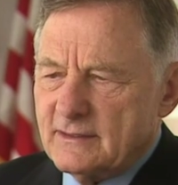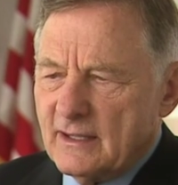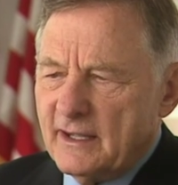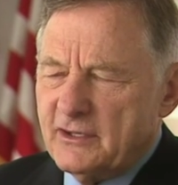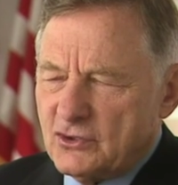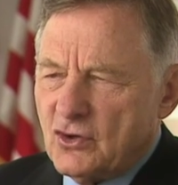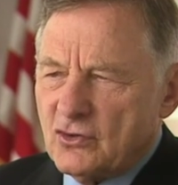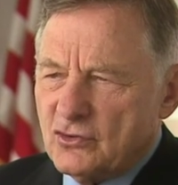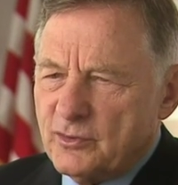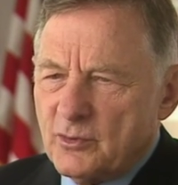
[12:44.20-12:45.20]
I'd
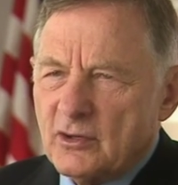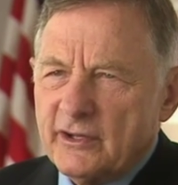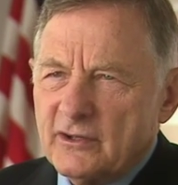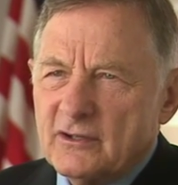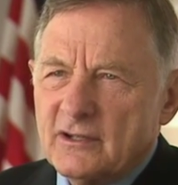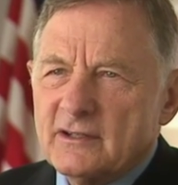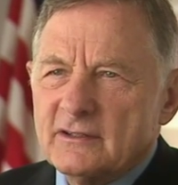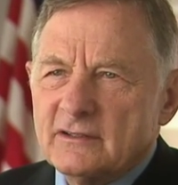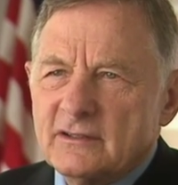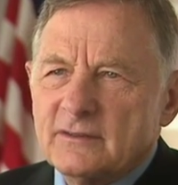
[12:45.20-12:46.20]
talked to him early on
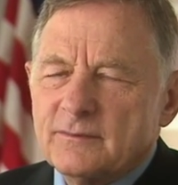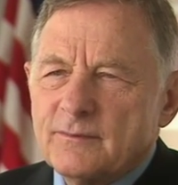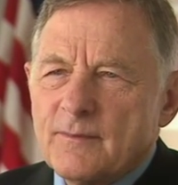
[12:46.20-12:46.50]
and